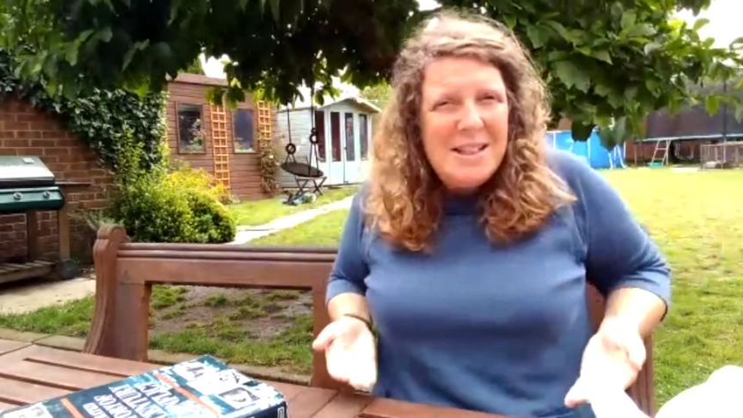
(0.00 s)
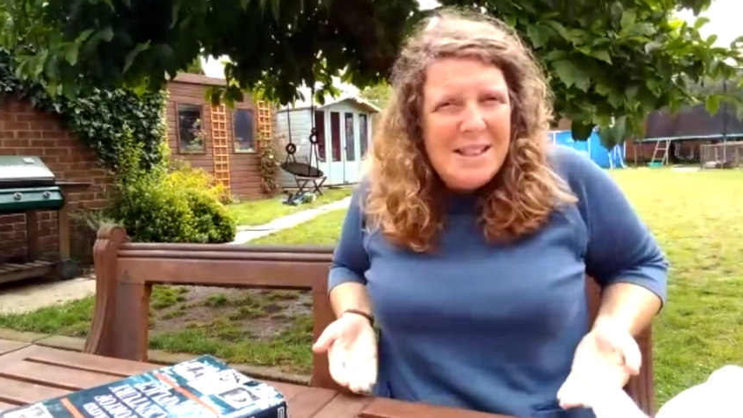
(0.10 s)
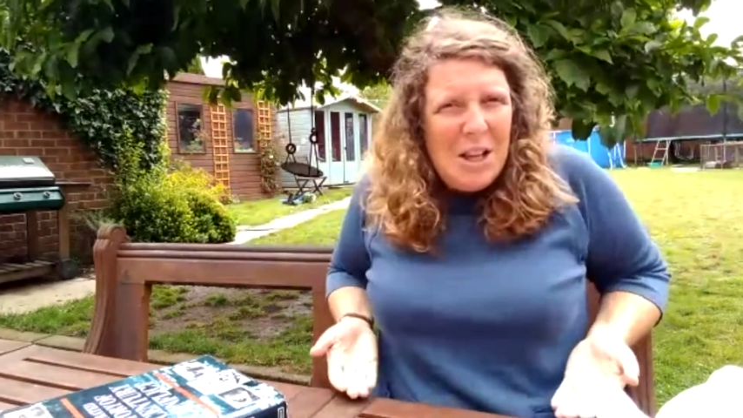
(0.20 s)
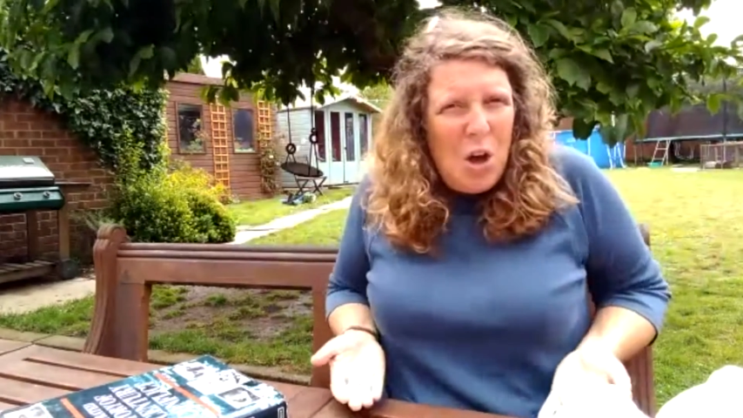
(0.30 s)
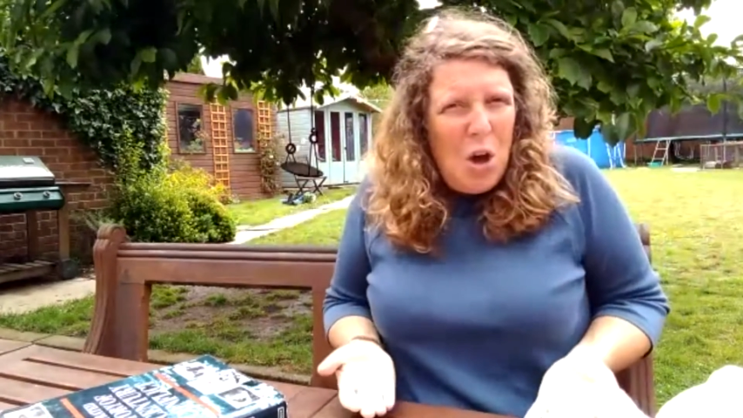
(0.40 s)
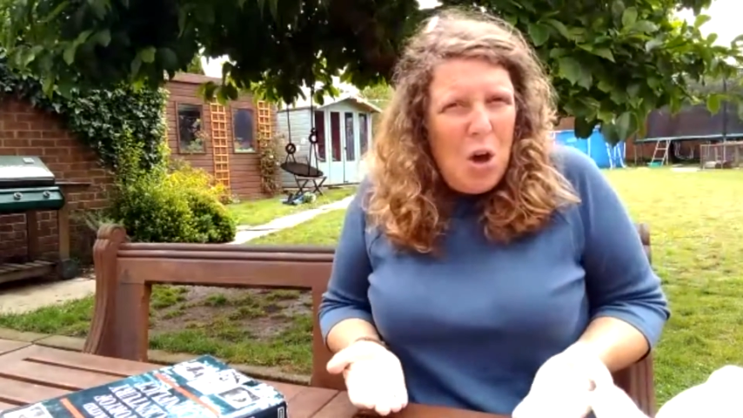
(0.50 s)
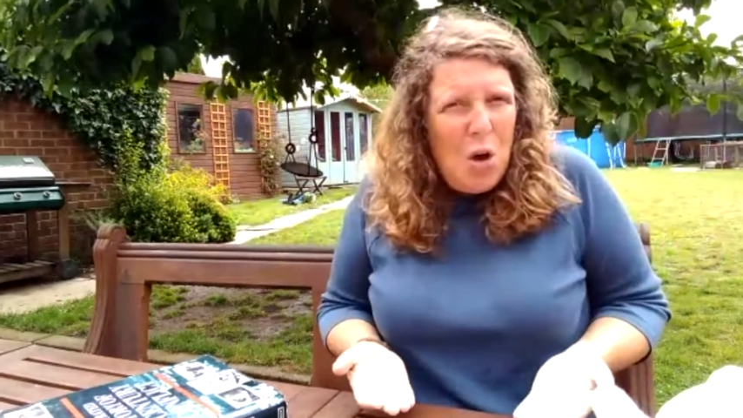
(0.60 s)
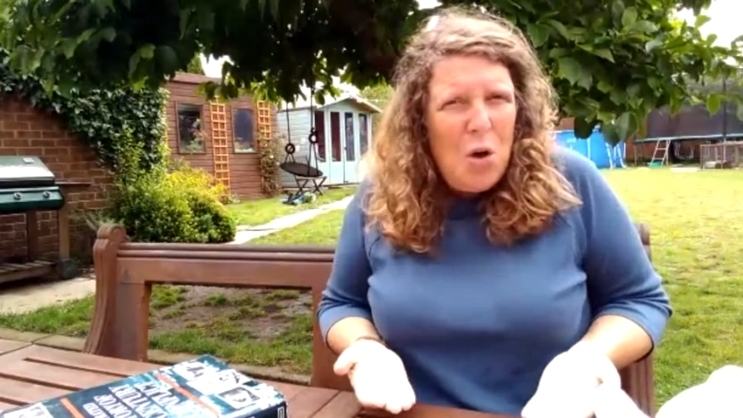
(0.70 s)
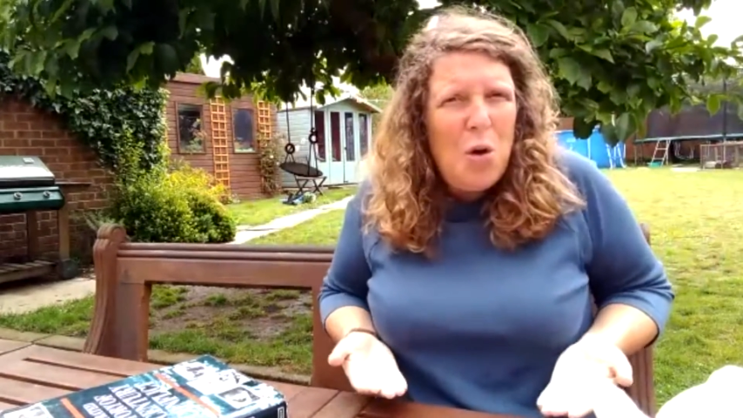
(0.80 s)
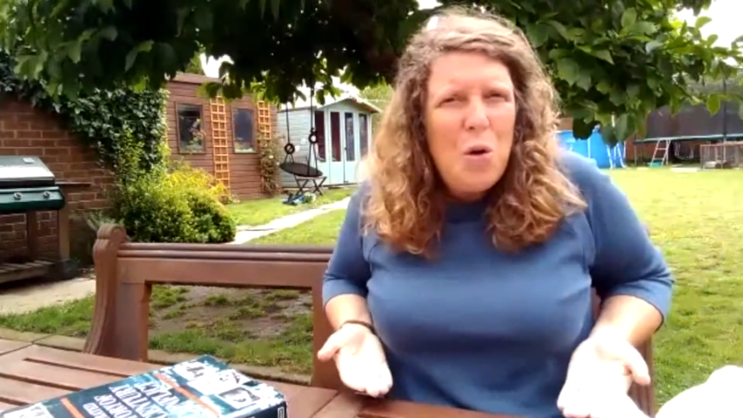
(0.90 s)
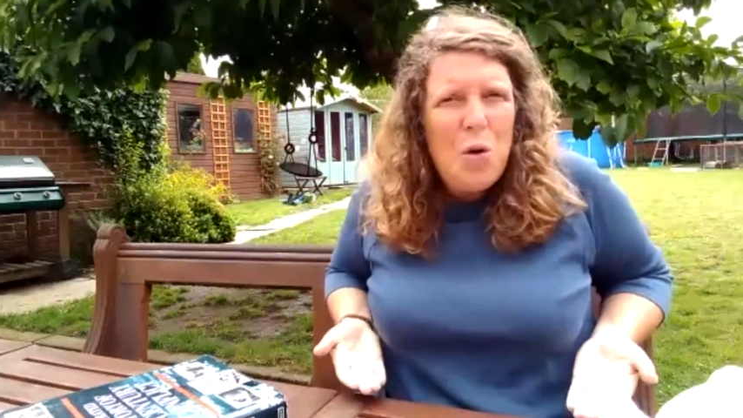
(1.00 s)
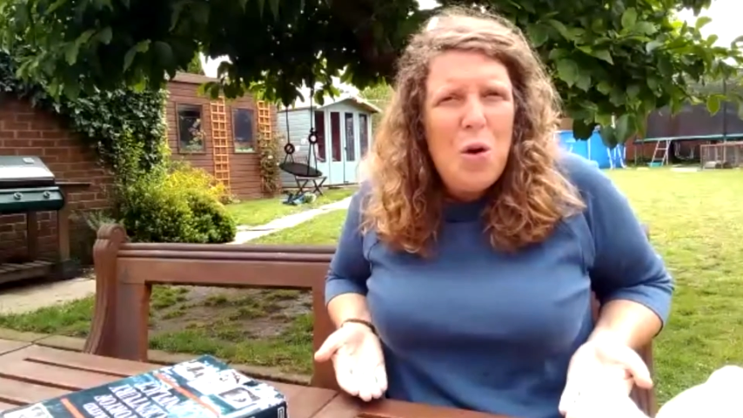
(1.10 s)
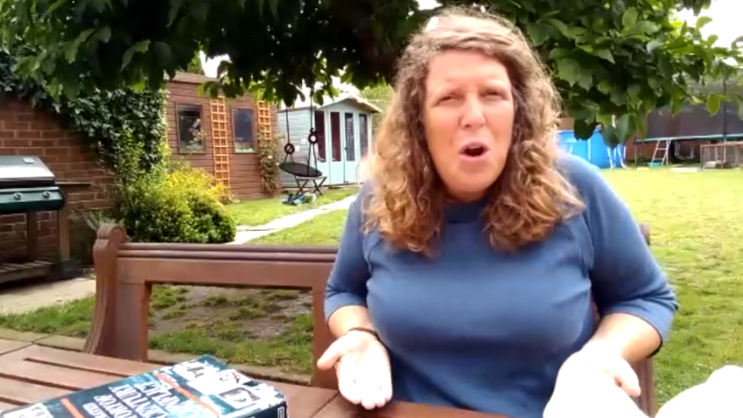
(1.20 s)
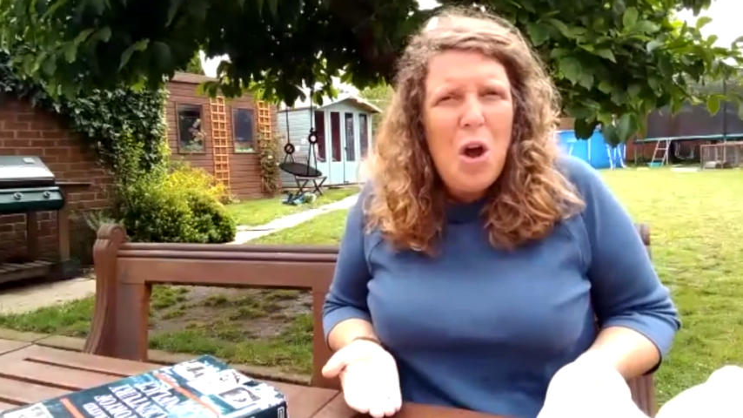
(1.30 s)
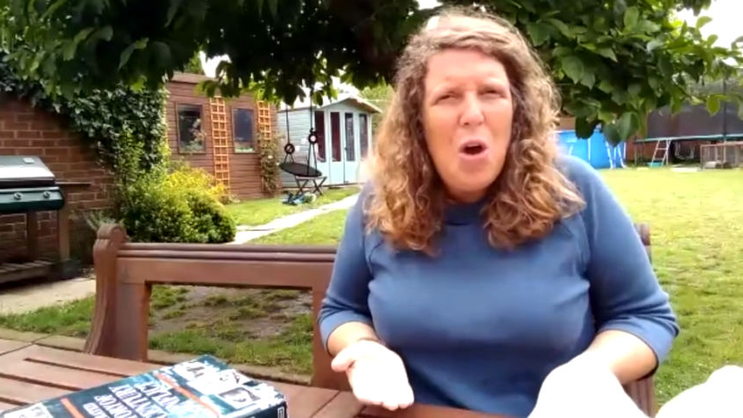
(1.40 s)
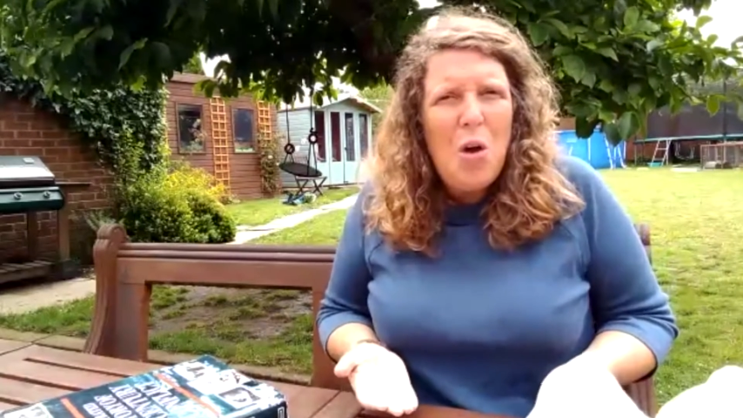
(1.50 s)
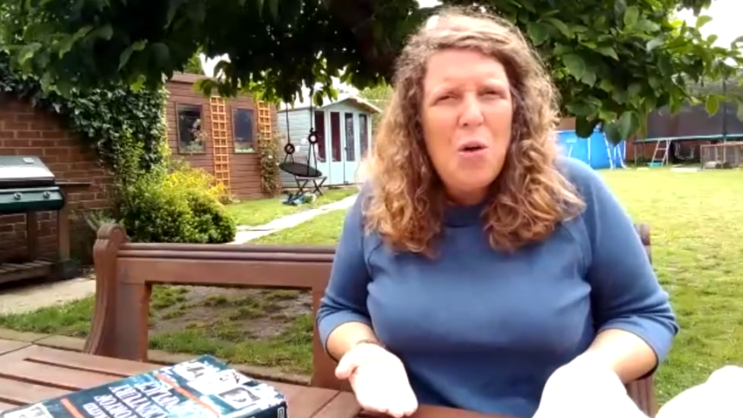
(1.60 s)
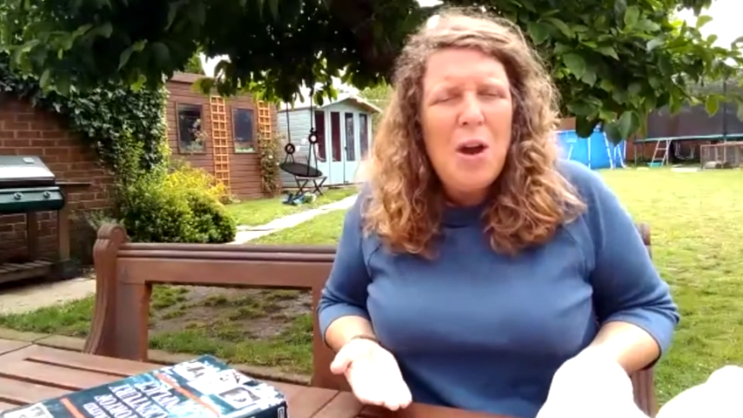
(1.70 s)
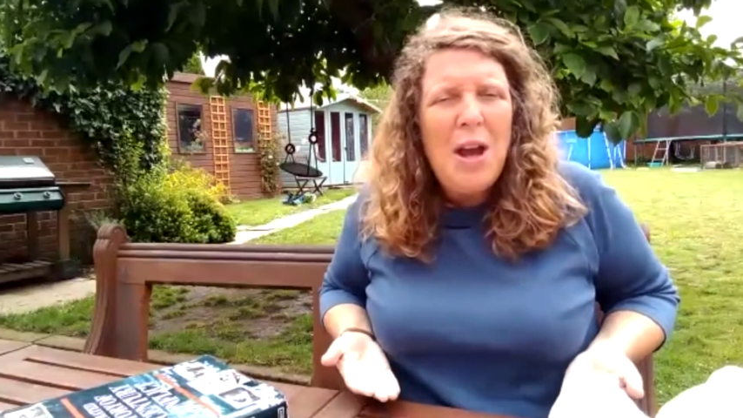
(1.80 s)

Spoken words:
So low,